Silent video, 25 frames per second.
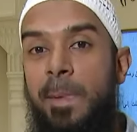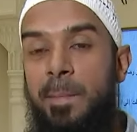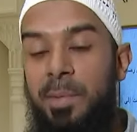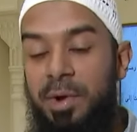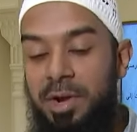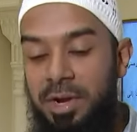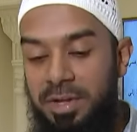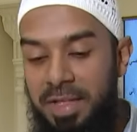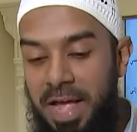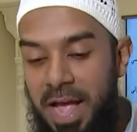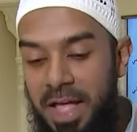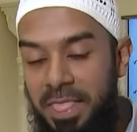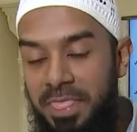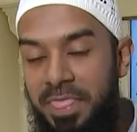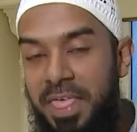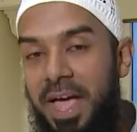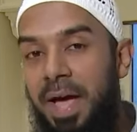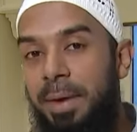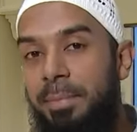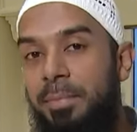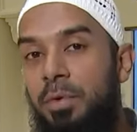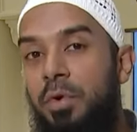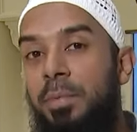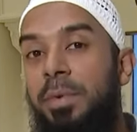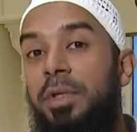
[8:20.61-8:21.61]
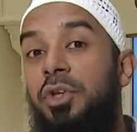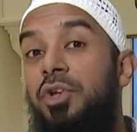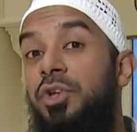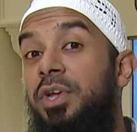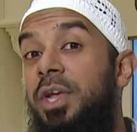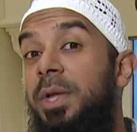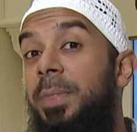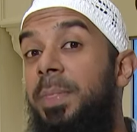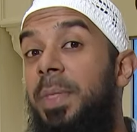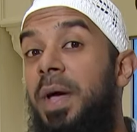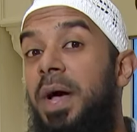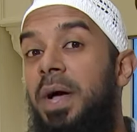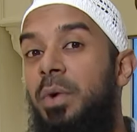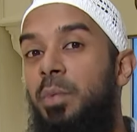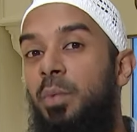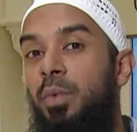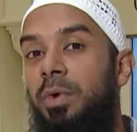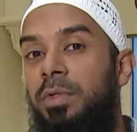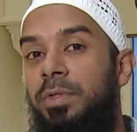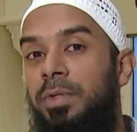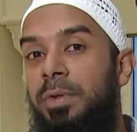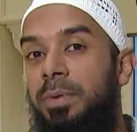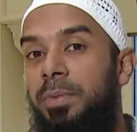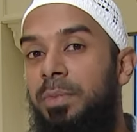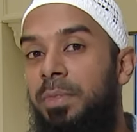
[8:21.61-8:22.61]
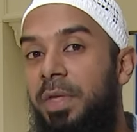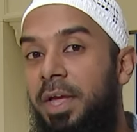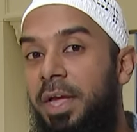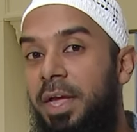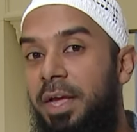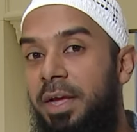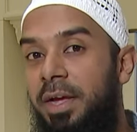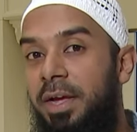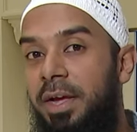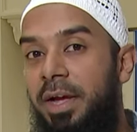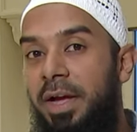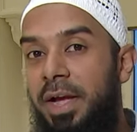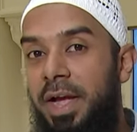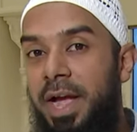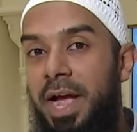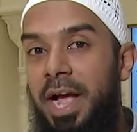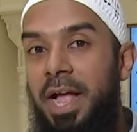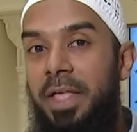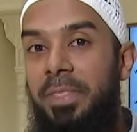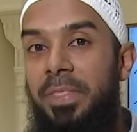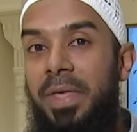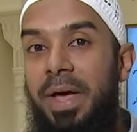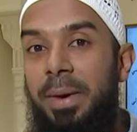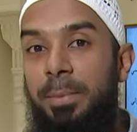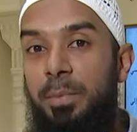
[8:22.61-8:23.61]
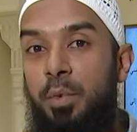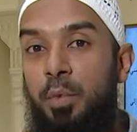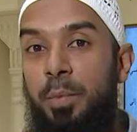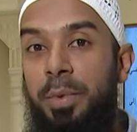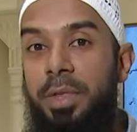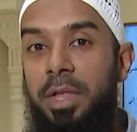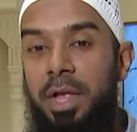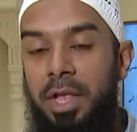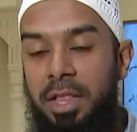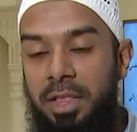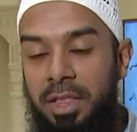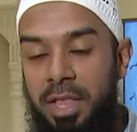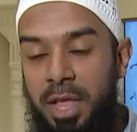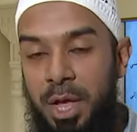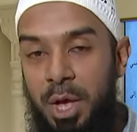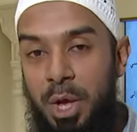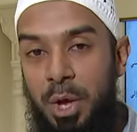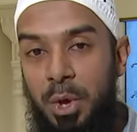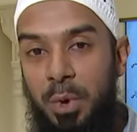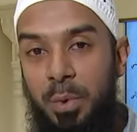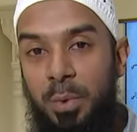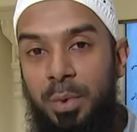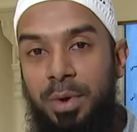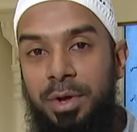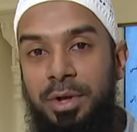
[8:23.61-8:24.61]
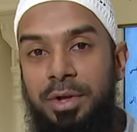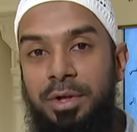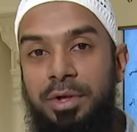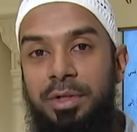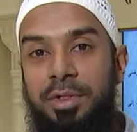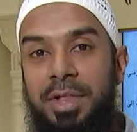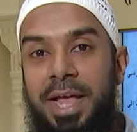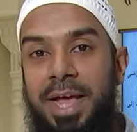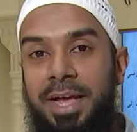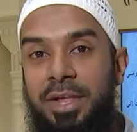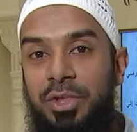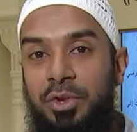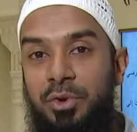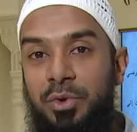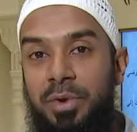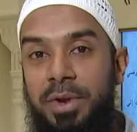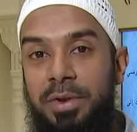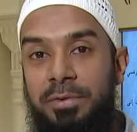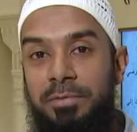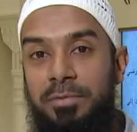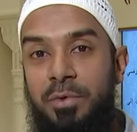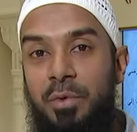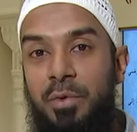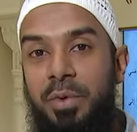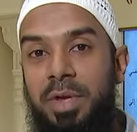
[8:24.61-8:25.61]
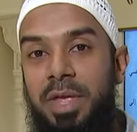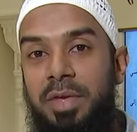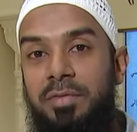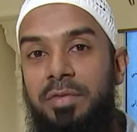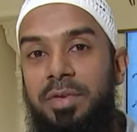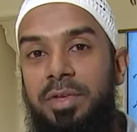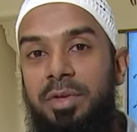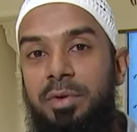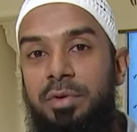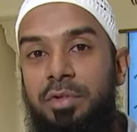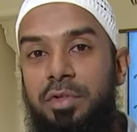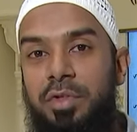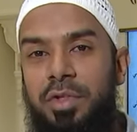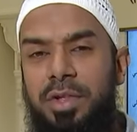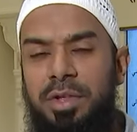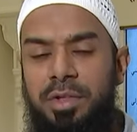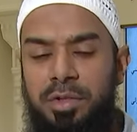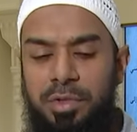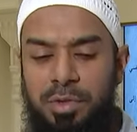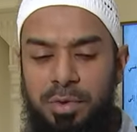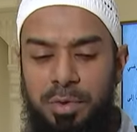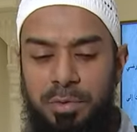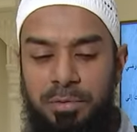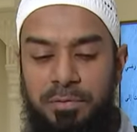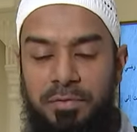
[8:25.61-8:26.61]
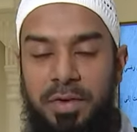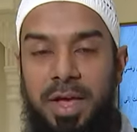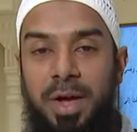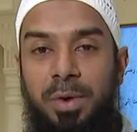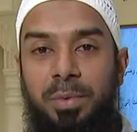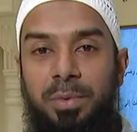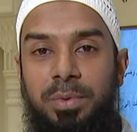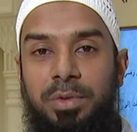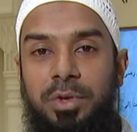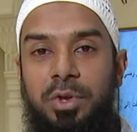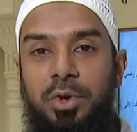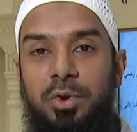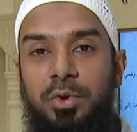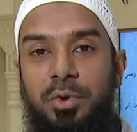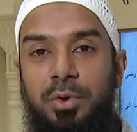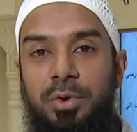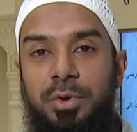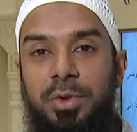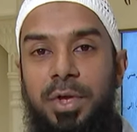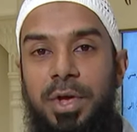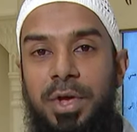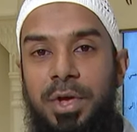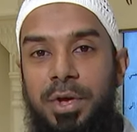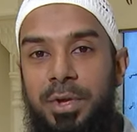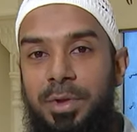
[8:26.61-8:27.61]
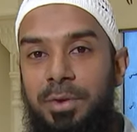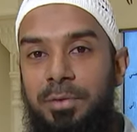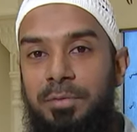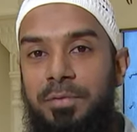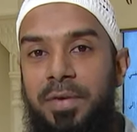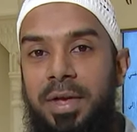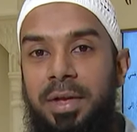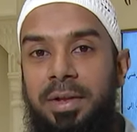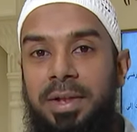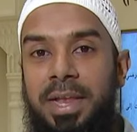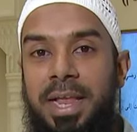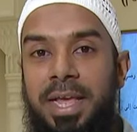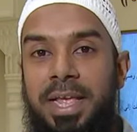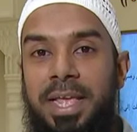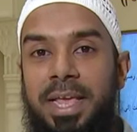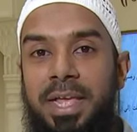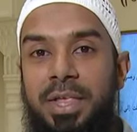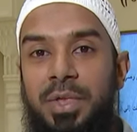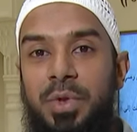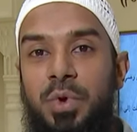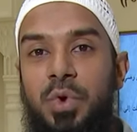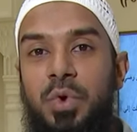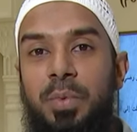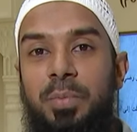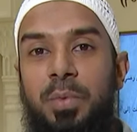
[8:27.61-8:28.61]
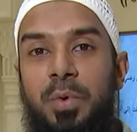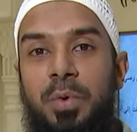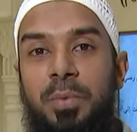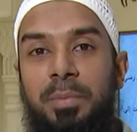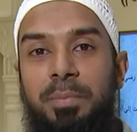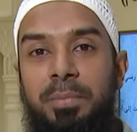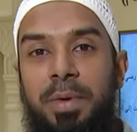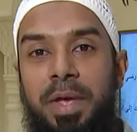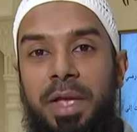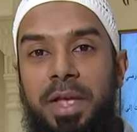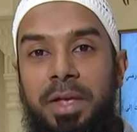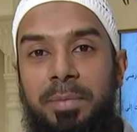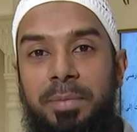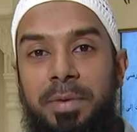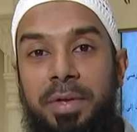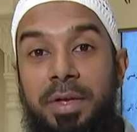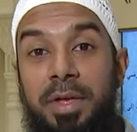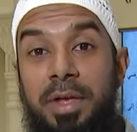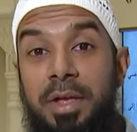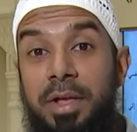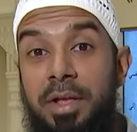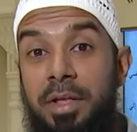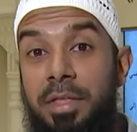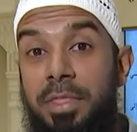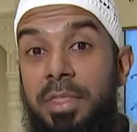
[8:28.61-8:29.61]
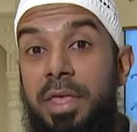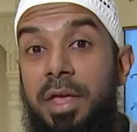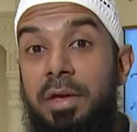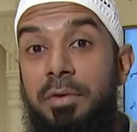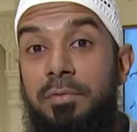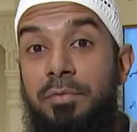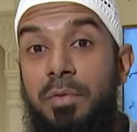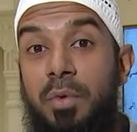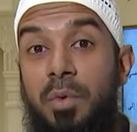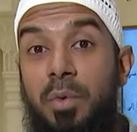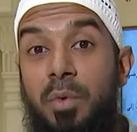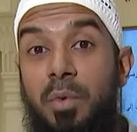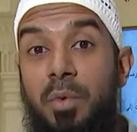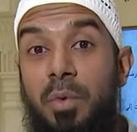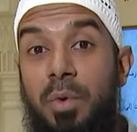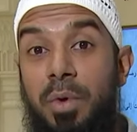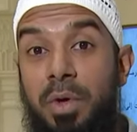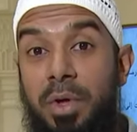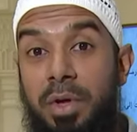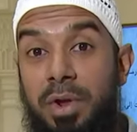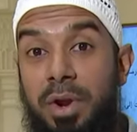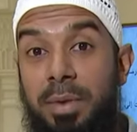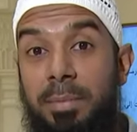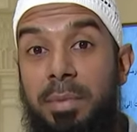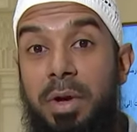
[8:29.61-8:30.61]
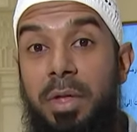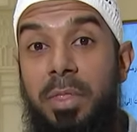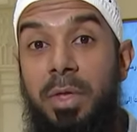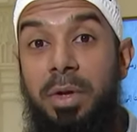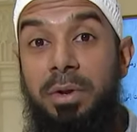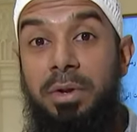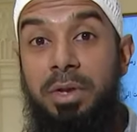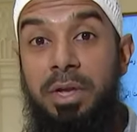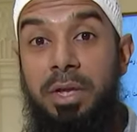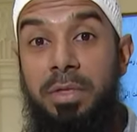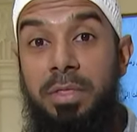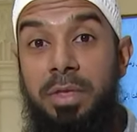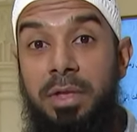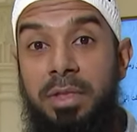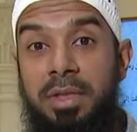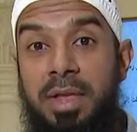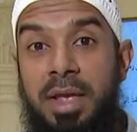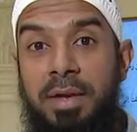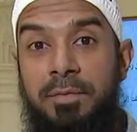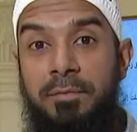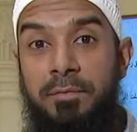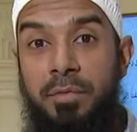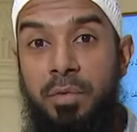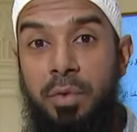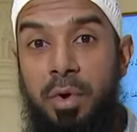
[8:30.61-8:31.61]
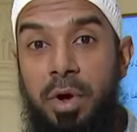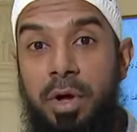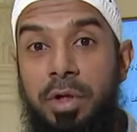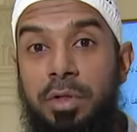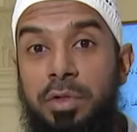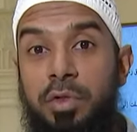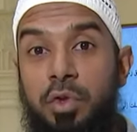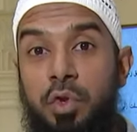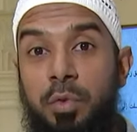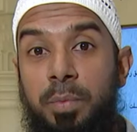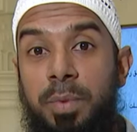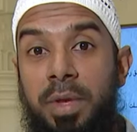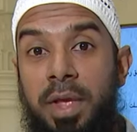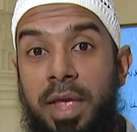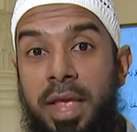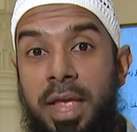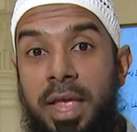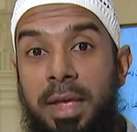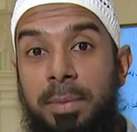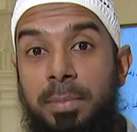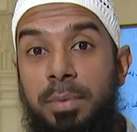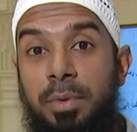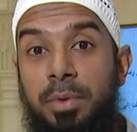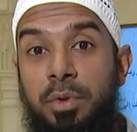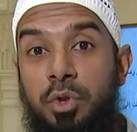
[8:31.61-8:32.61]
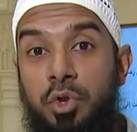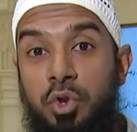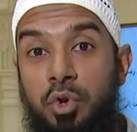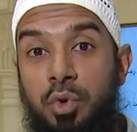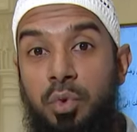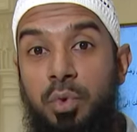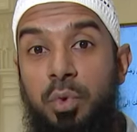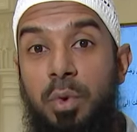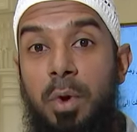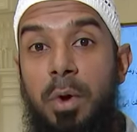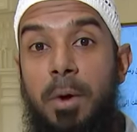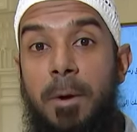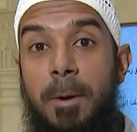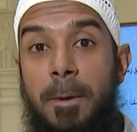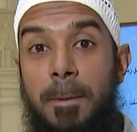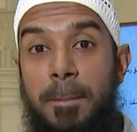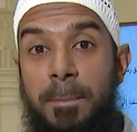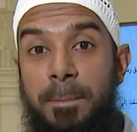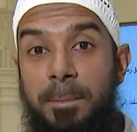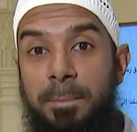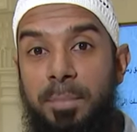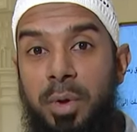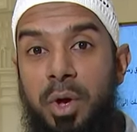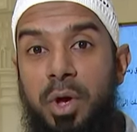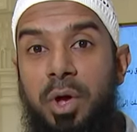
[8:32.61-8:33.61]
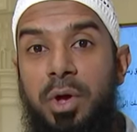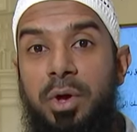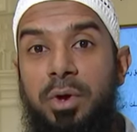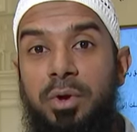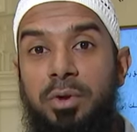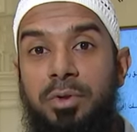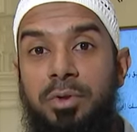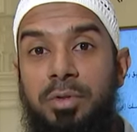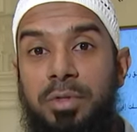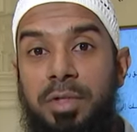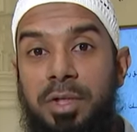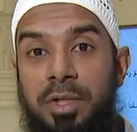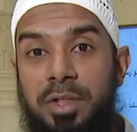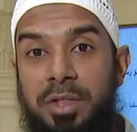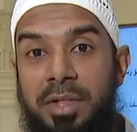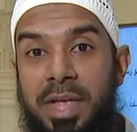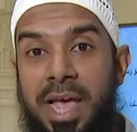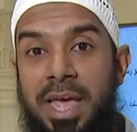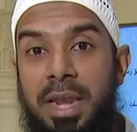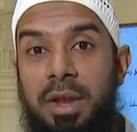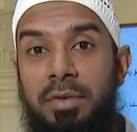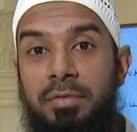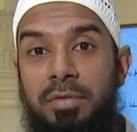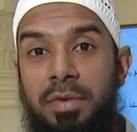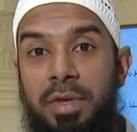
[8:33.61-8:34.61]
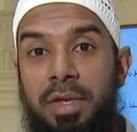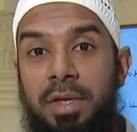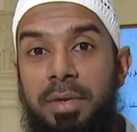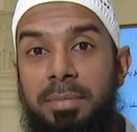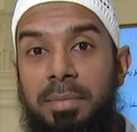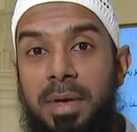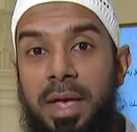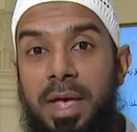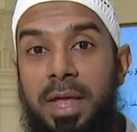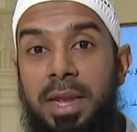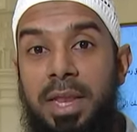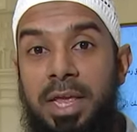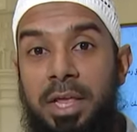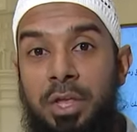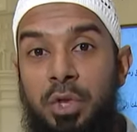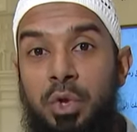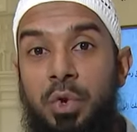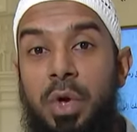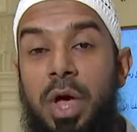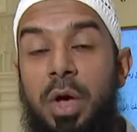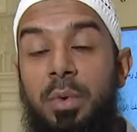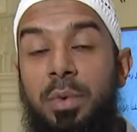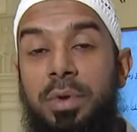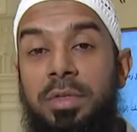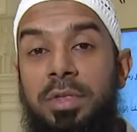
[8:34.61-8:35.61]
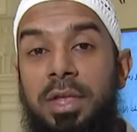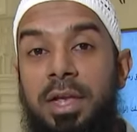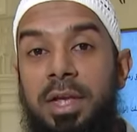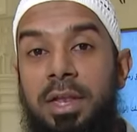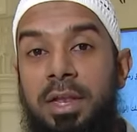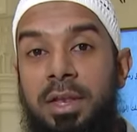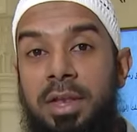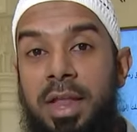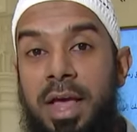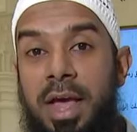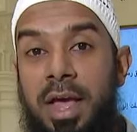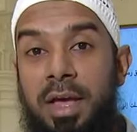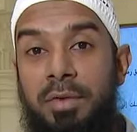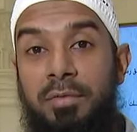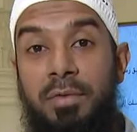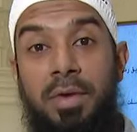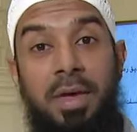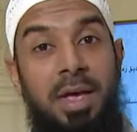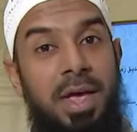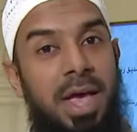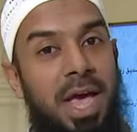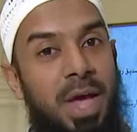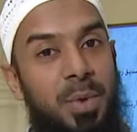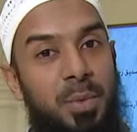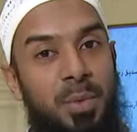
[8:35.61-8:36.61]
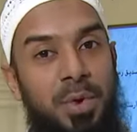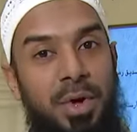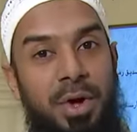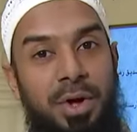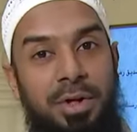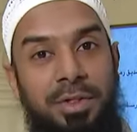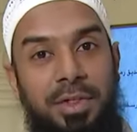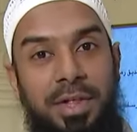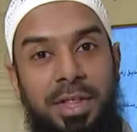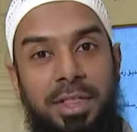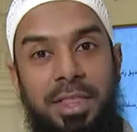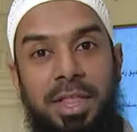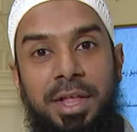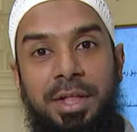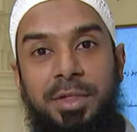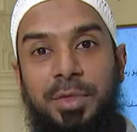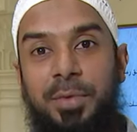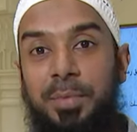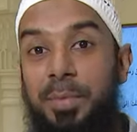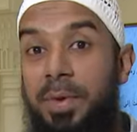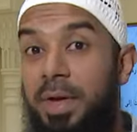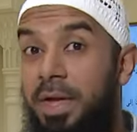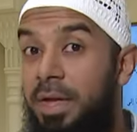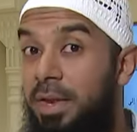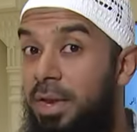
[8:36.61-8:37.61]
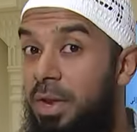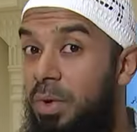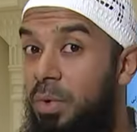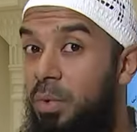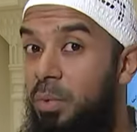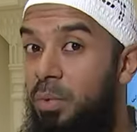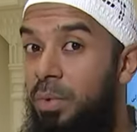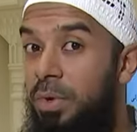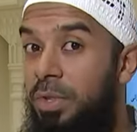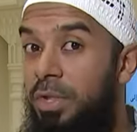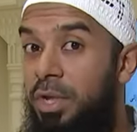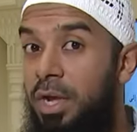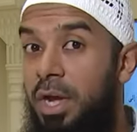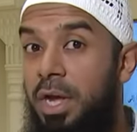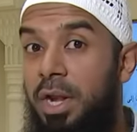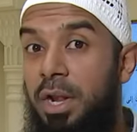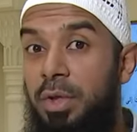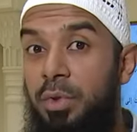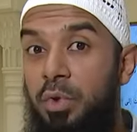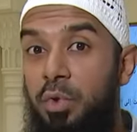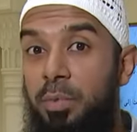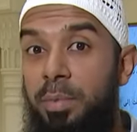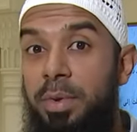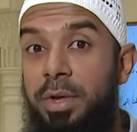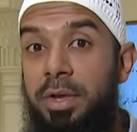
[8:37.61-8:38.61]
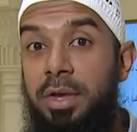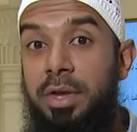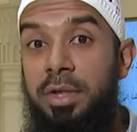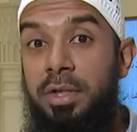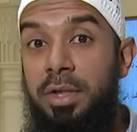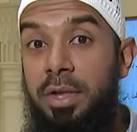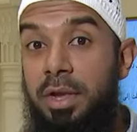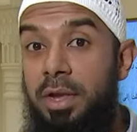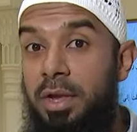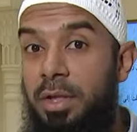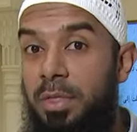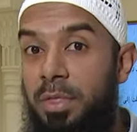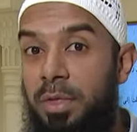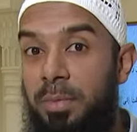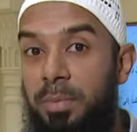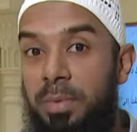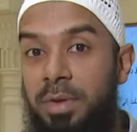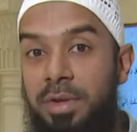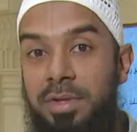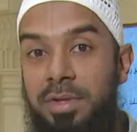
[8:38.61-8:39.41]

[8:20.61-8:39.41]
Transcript: Because at that moment, shaytan was not there. At that moment, Allah was actually forgiving your sins. You felt good. You felt like a newborn baby. Therefore, Ramadan is the time for us to be able to merge these kind of iman into our daily life, and we ask Allah subhanahu wa ta'ala to make it easy,